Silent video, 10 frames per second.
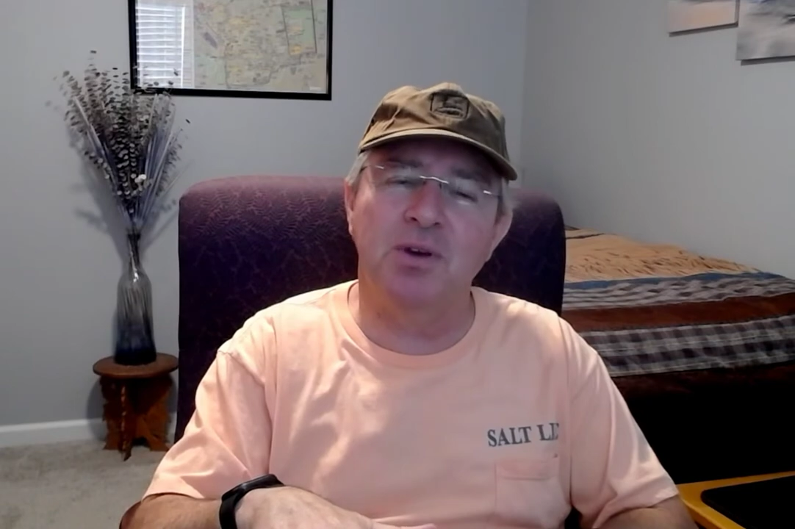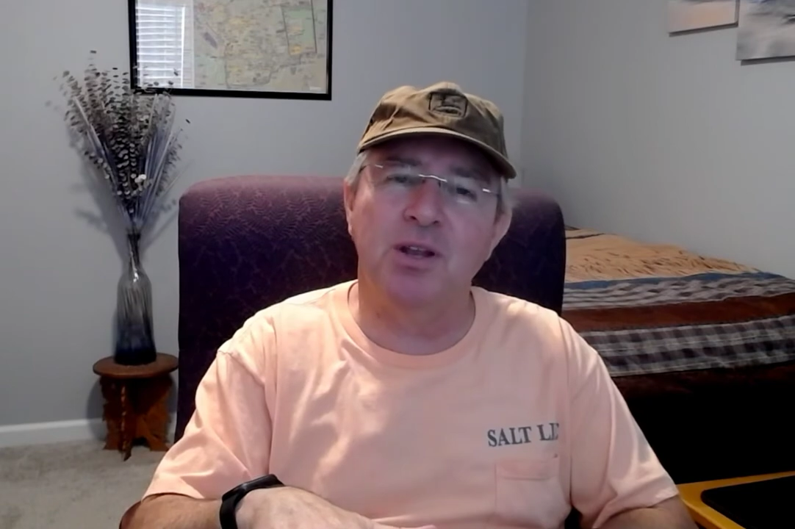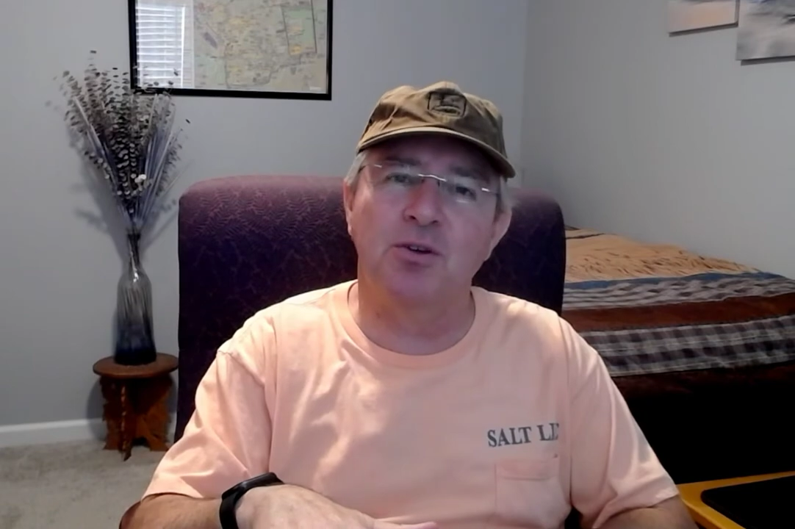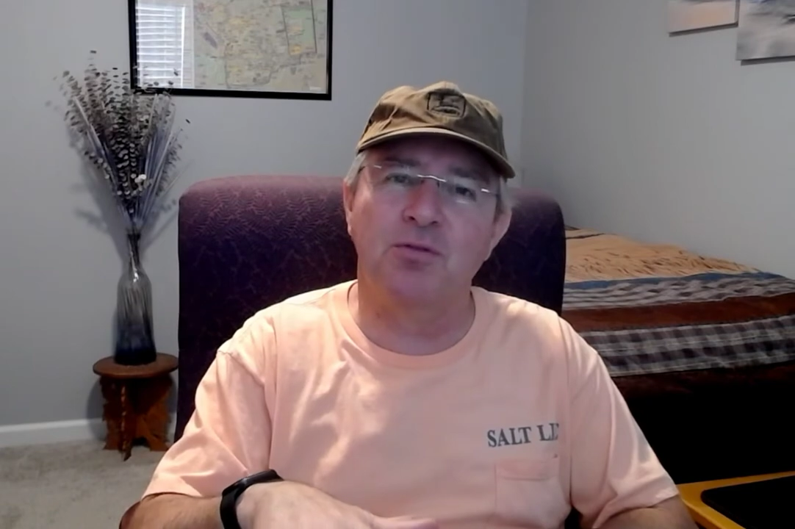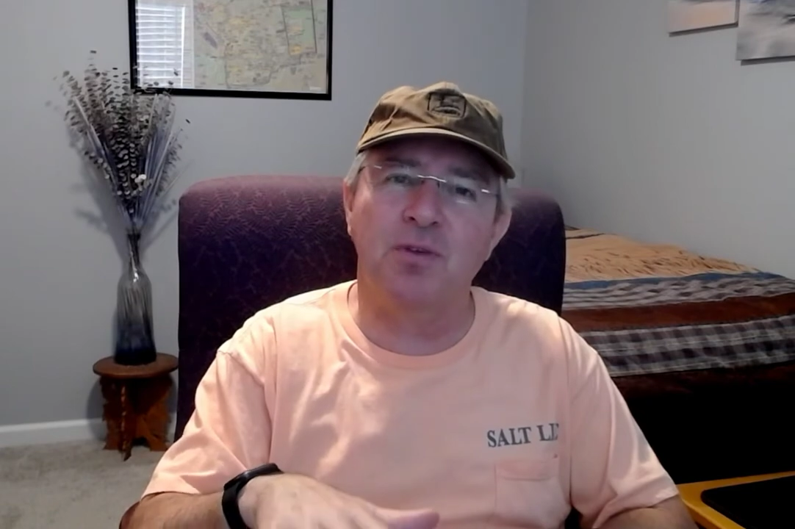
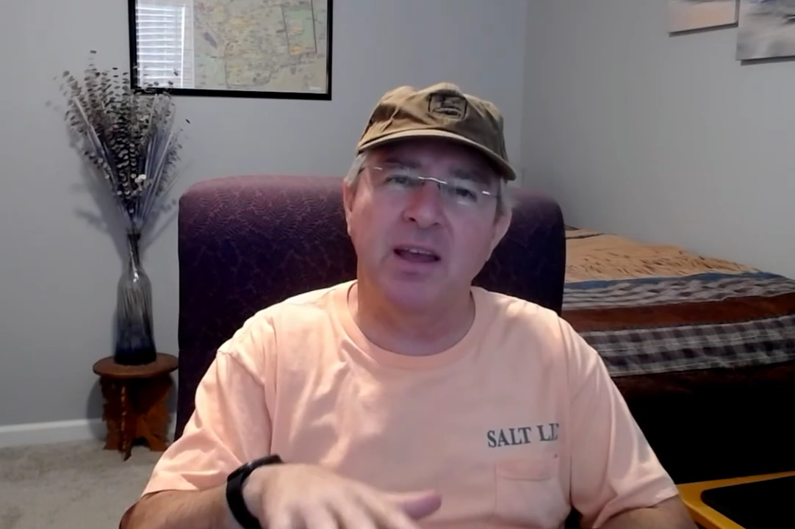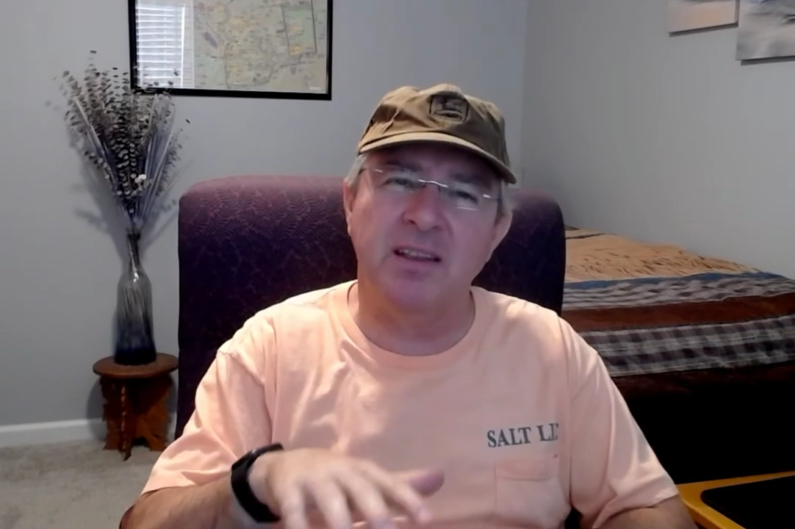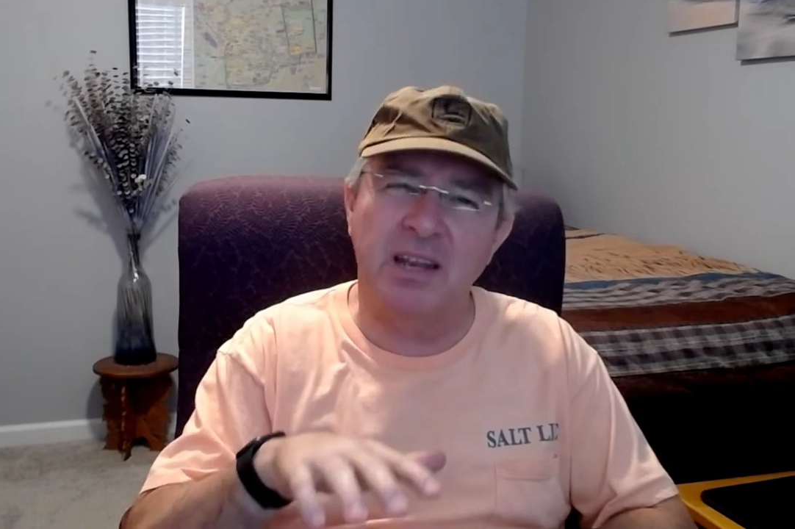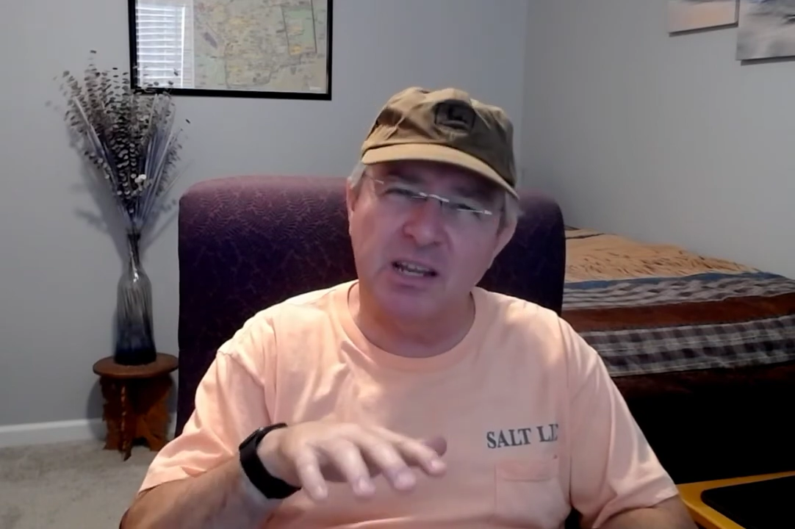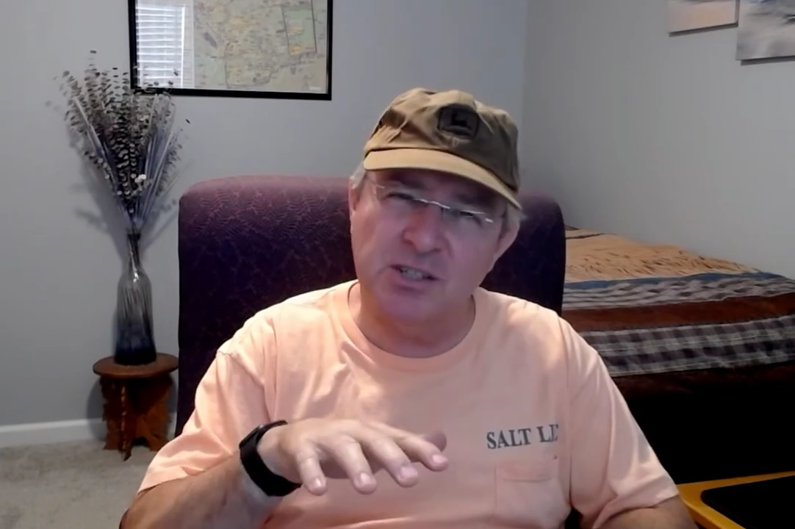in your faith
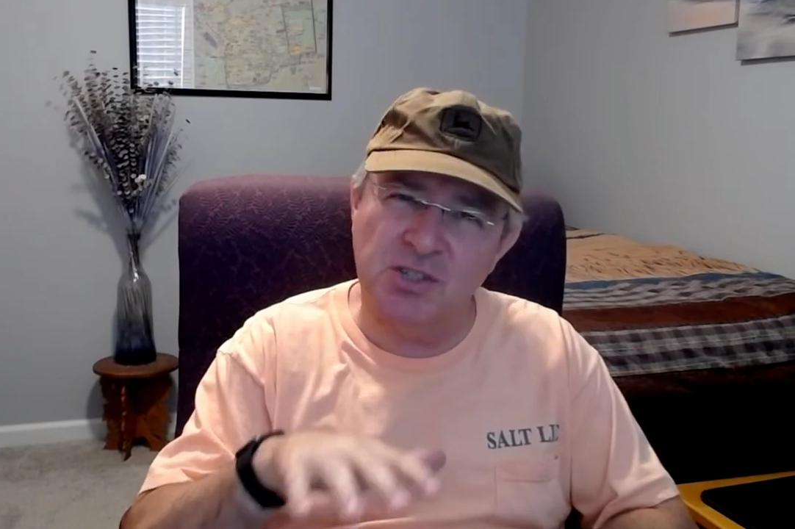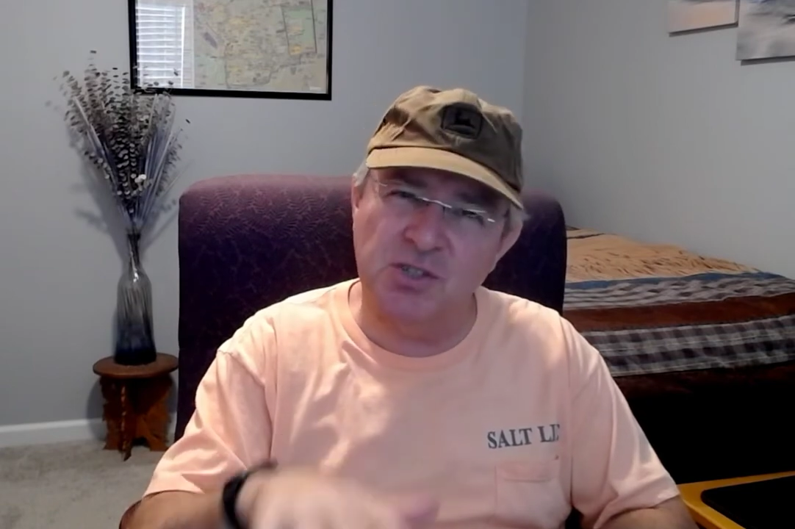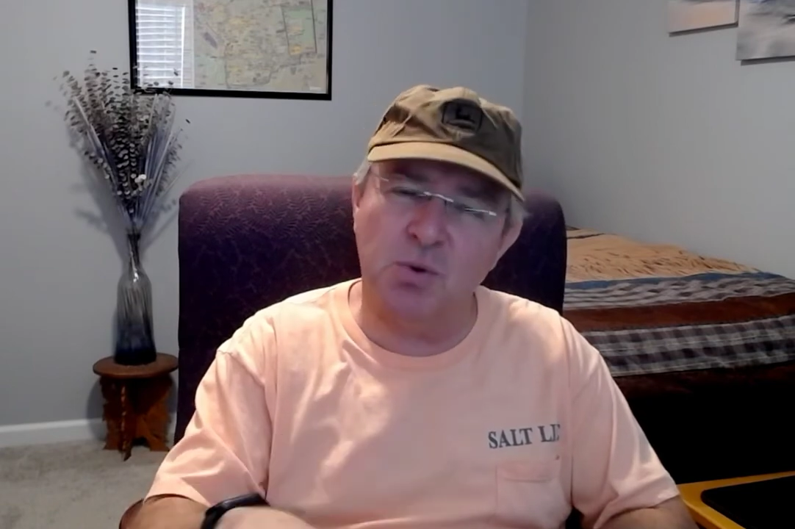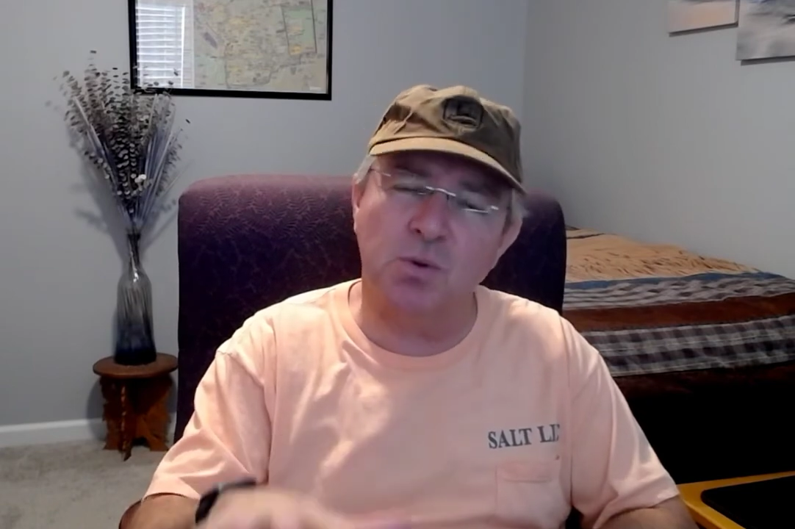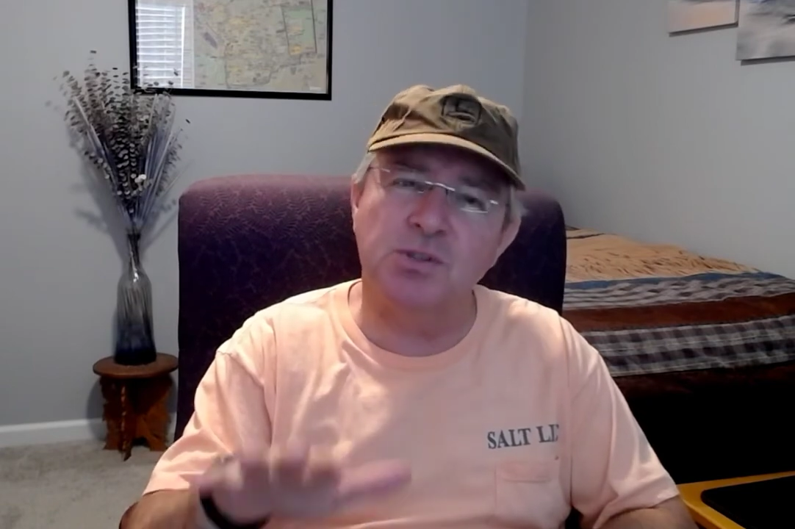and
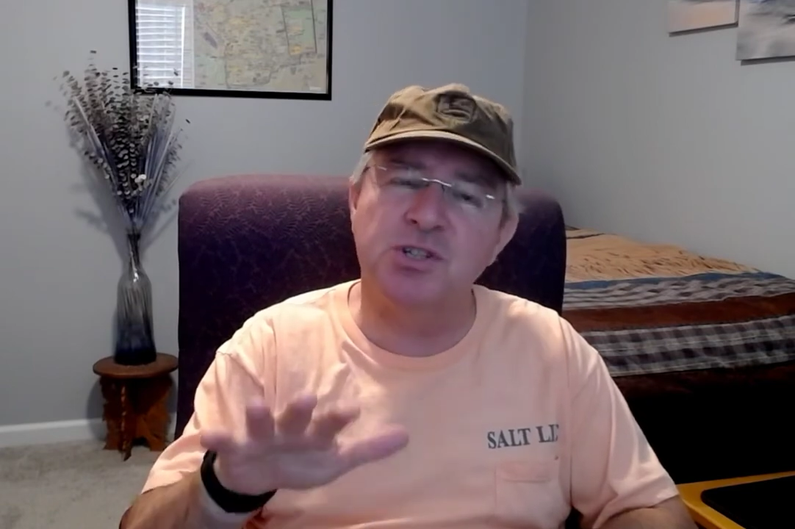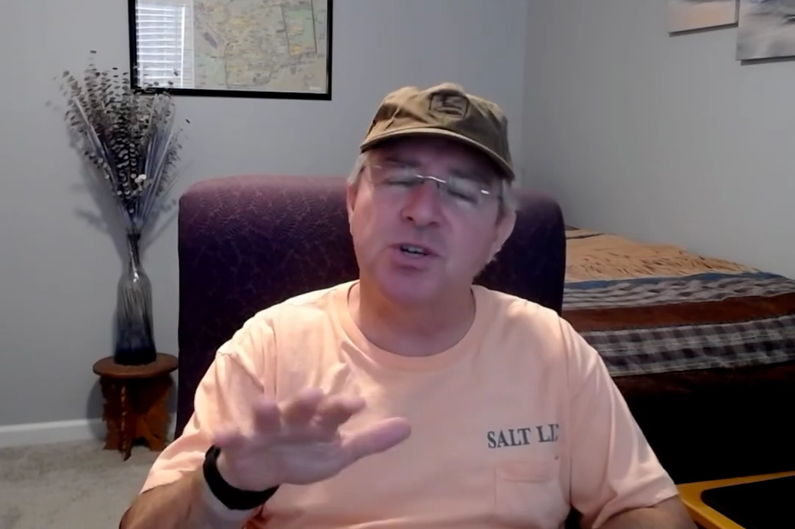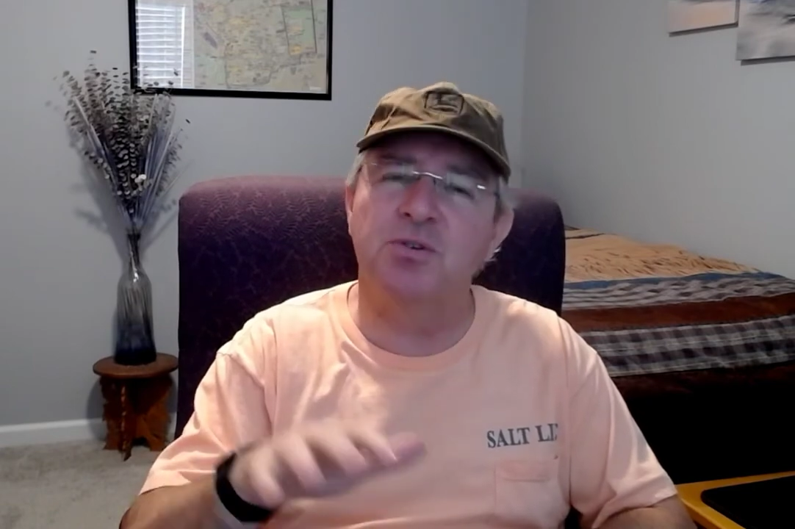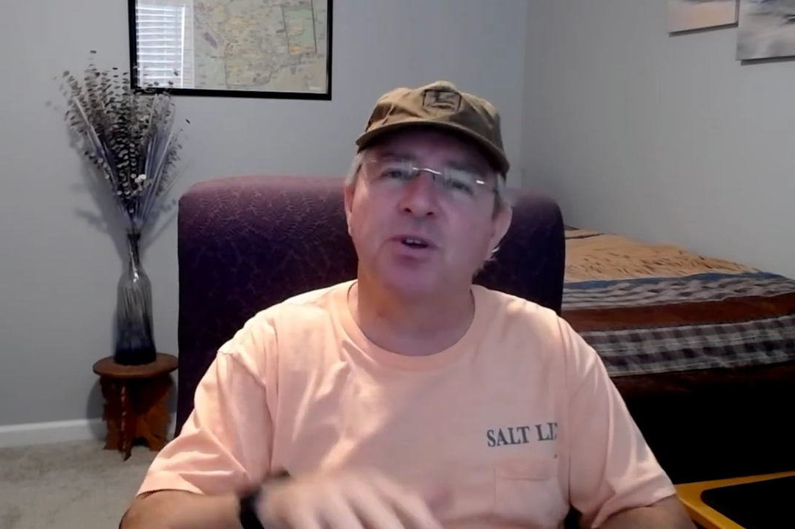exhort you